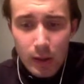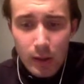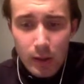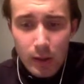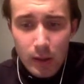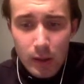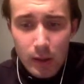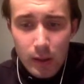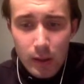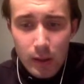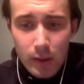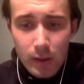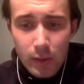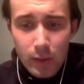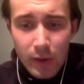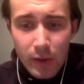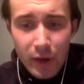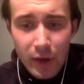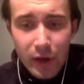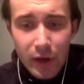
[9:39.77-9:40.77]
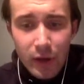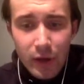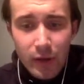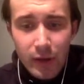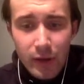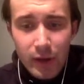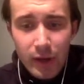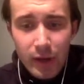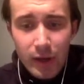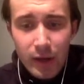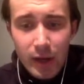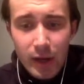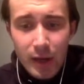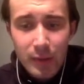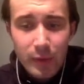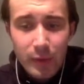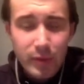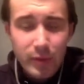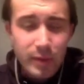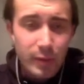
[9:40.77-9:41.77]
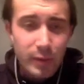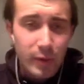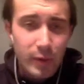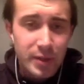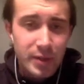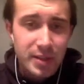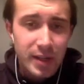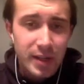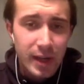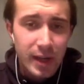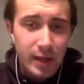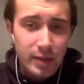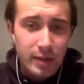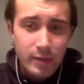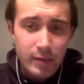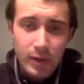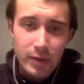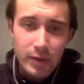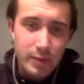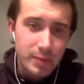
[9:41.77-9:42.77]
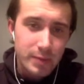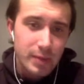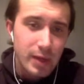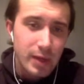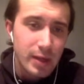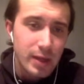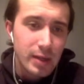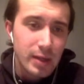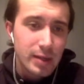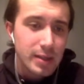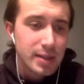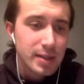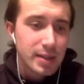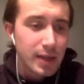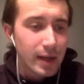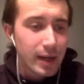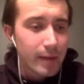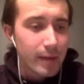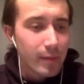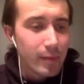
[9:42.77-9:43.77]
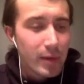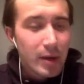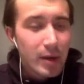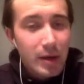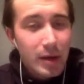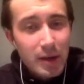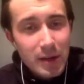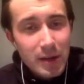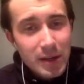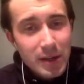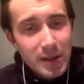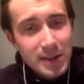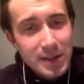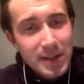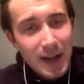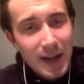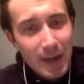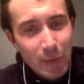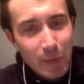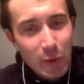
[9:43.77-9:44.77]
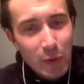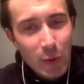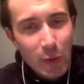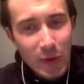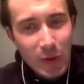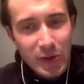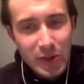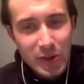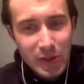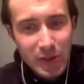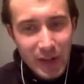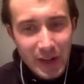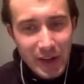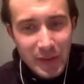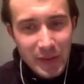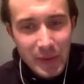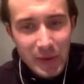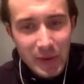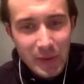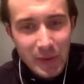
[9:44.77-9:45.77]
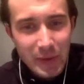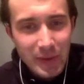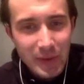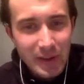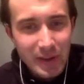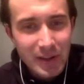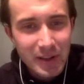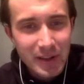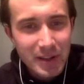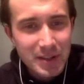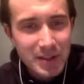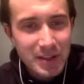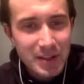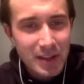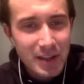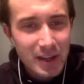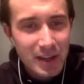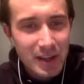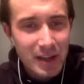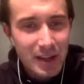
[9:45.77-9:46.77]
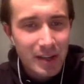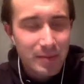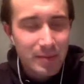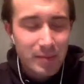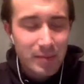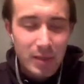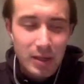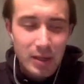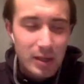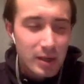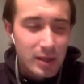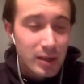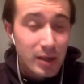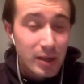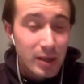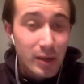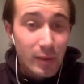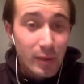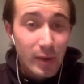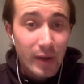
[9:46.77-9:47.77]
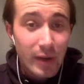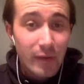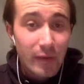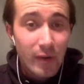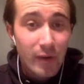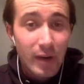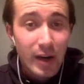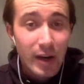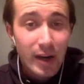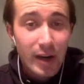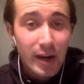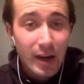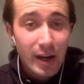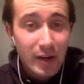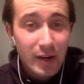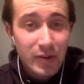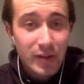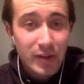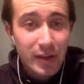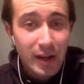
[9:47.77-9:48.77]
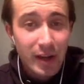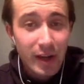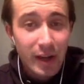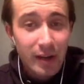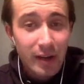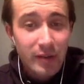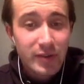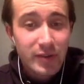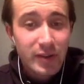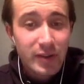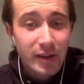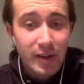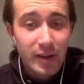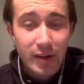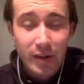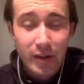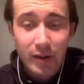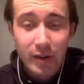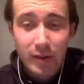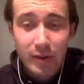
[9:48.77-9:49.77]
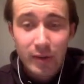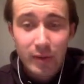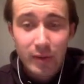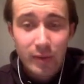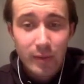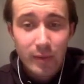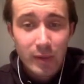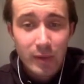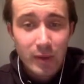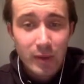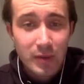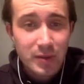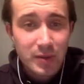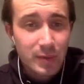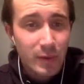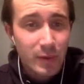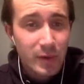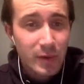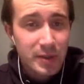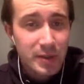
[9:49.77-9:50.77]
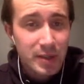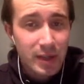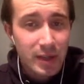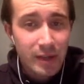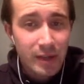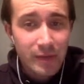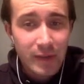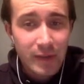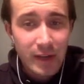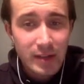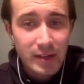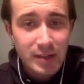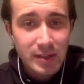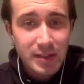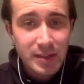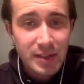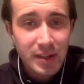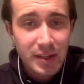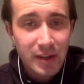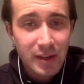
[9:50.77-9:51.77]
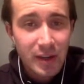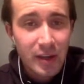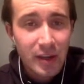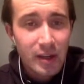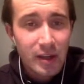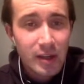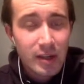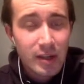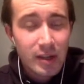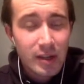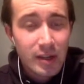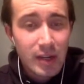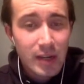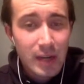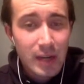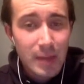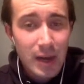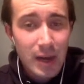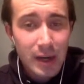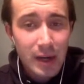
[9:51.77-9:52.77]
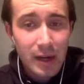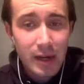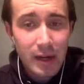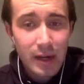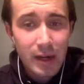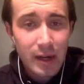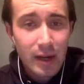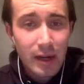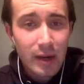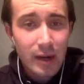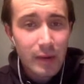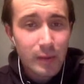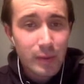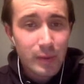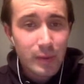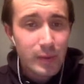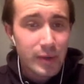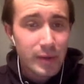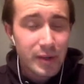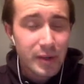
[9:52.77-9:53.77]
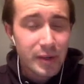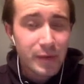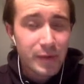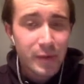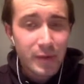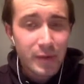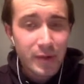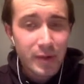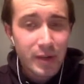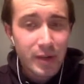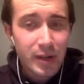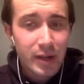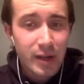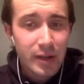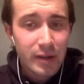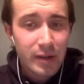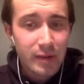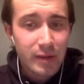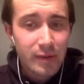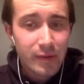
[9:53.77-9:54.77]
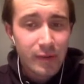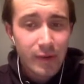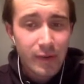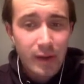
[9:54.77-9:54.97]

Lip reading: When are you going camping with the boys again? Well, kind of the same question there, to be completely honest. Whenever I actually can. So, because the boys live down in Sydney and I'm out here, we're in different kind of